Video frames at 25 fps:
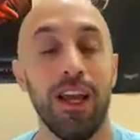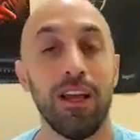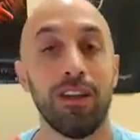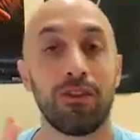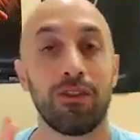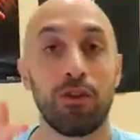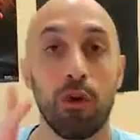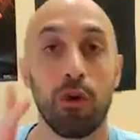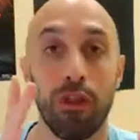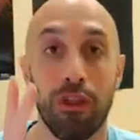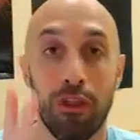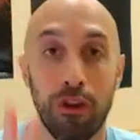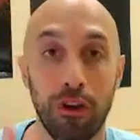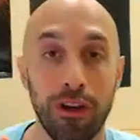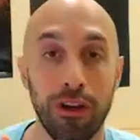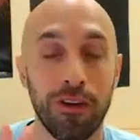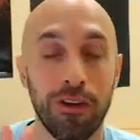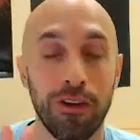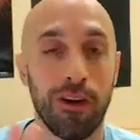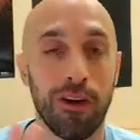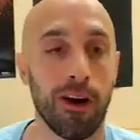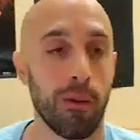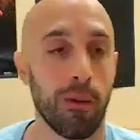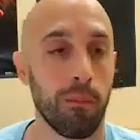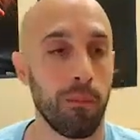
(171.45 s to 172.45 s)
So in third
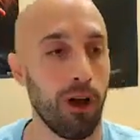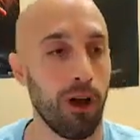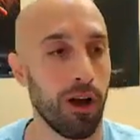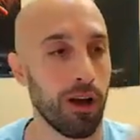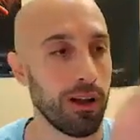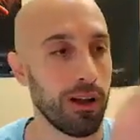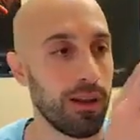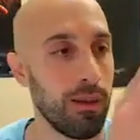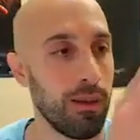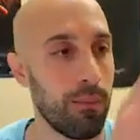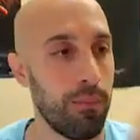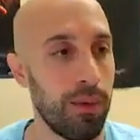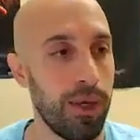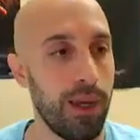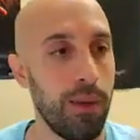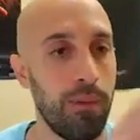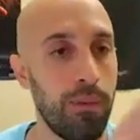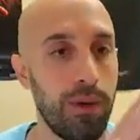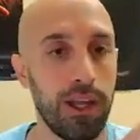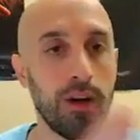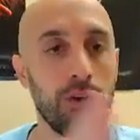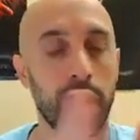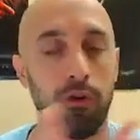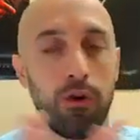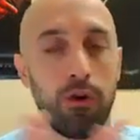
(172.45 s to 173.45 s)
degree heart block, the
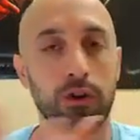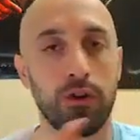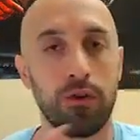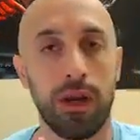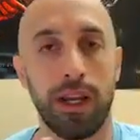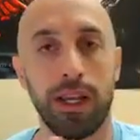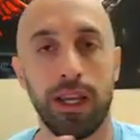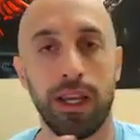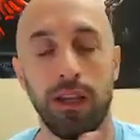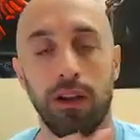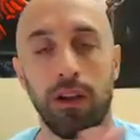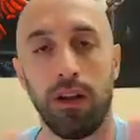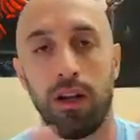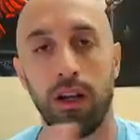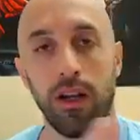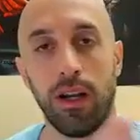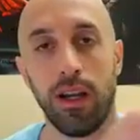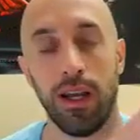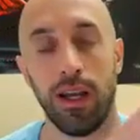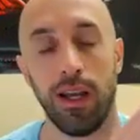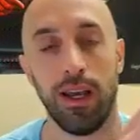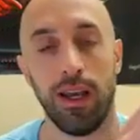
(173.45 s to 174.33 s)
PP interval is regular,